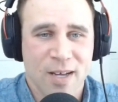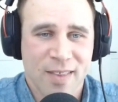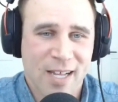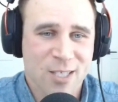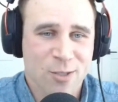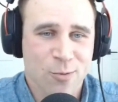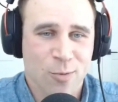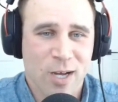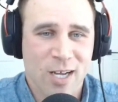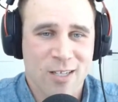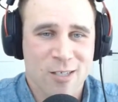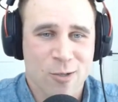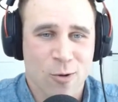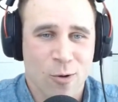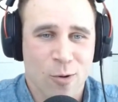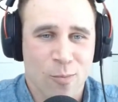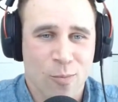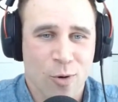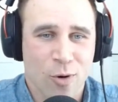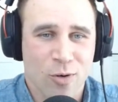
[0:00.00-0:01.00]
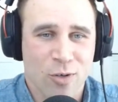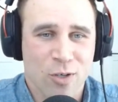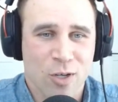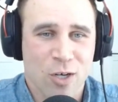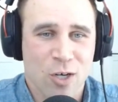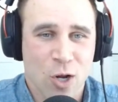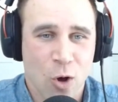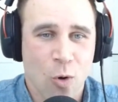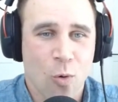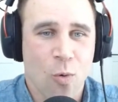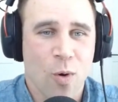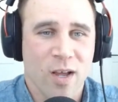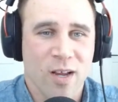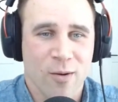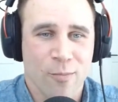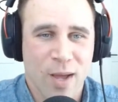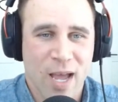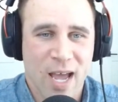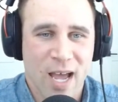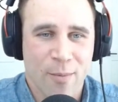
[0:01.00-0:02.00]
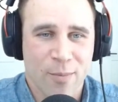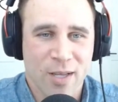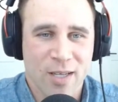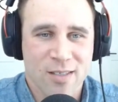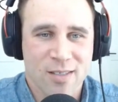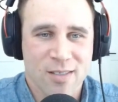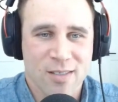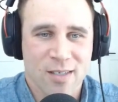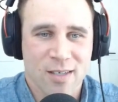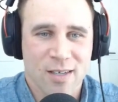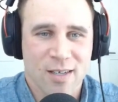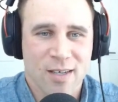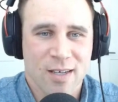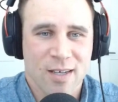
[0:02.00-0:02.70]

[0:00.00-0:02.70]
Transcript: And that's why it's so important to know what your BAM is.